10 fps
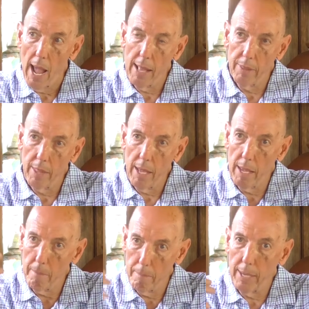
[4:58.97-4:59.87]
and
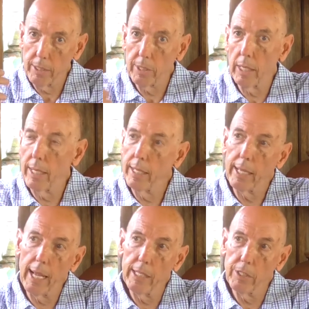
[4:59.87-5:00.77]
they basically
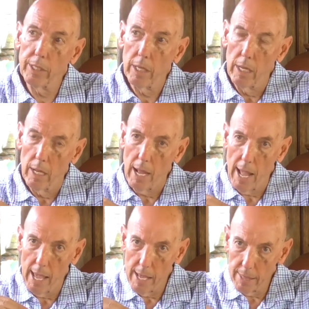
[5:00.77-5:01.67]
engage it
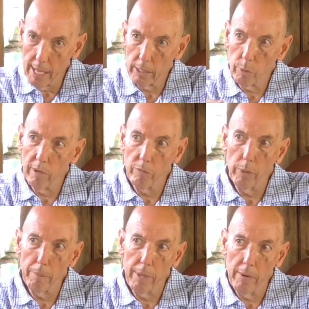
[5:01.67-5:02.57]
in that
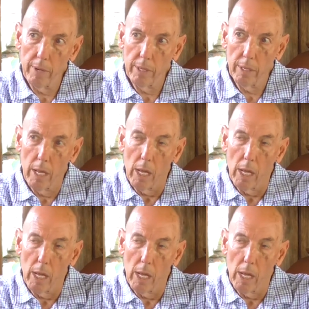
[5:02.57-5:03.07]
12-week period.